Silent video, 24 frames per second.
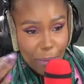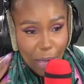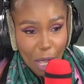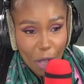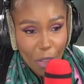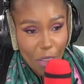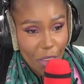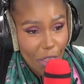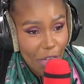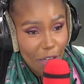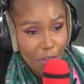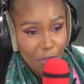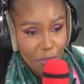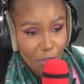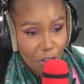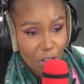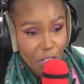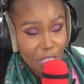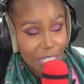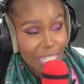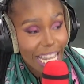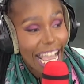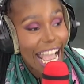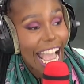out there
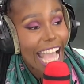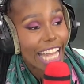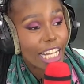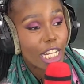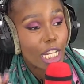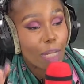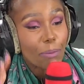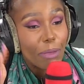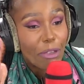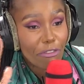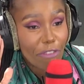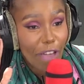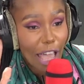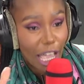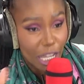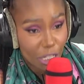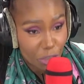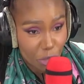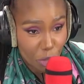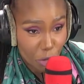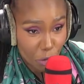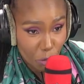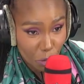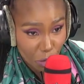first and it'll be
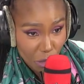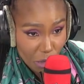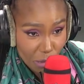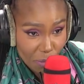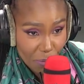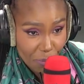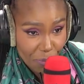factual.